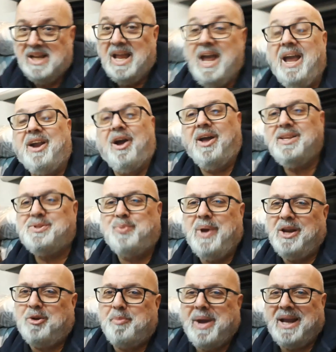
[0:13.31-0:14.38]
Hey guys,
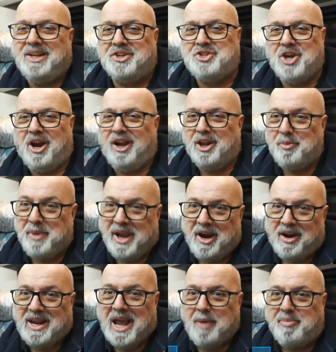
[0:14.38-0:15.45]
welcome back to Charlie and me,
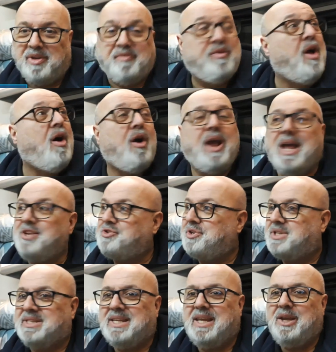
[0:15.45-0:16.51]
our camping vlog. As you
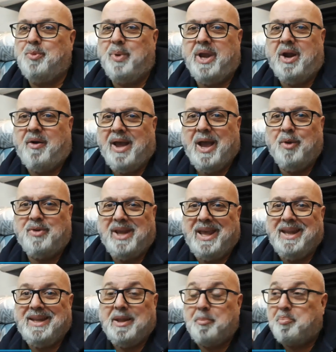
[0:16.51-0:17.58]
see, we are out
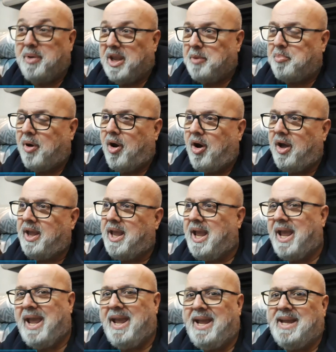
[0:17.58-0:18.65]
in the BeeBaw.
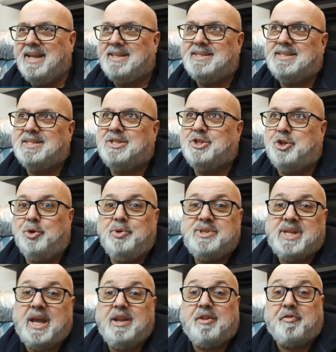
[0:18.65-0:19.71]
It's
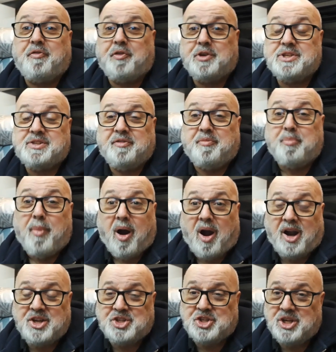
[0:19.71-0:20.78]
Tuesday, the 1st of
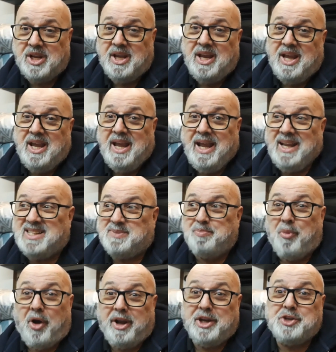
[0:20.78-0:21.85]
March. It's
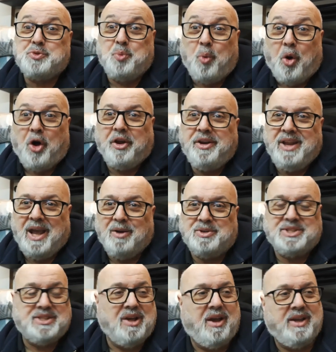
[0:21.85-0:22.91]
minus one
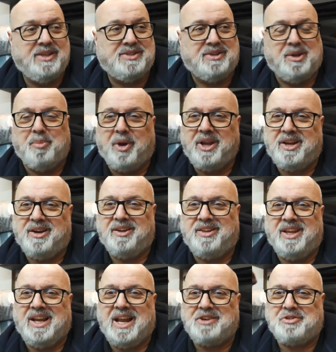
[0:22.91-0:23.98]
outside, so you might hear
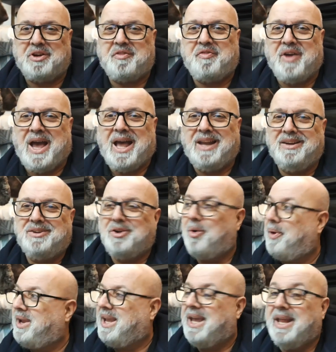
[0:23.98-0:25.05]
the electric fan
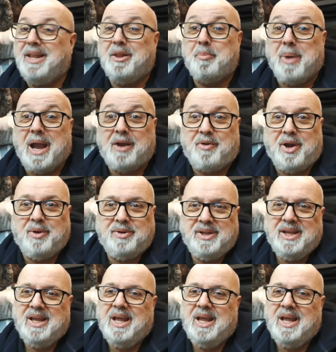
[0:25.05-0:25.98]
going in the background.